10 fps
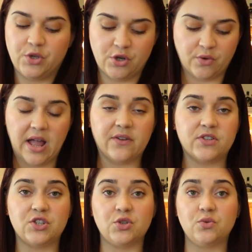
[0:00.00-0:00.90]
you don't have
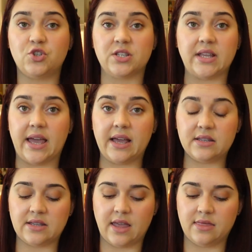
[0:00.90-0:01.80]
to do just
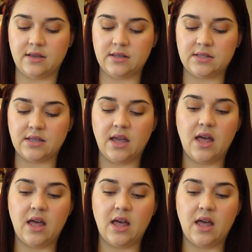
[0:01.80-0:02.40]
eggs in this.